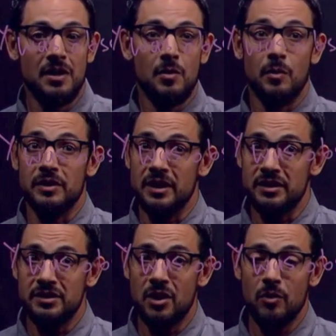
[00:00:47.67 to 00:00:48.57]
What they
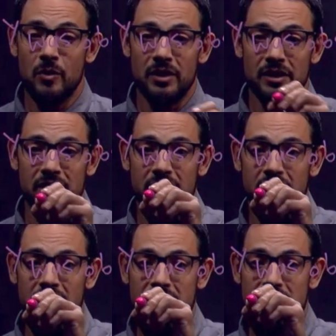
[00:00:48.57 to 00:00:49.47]
don't want to
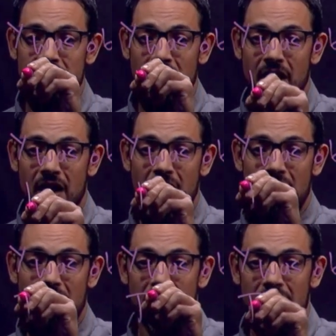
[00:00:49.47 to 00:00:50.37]
hear is
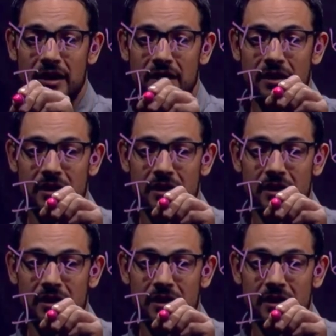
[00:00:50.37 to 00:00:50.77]
I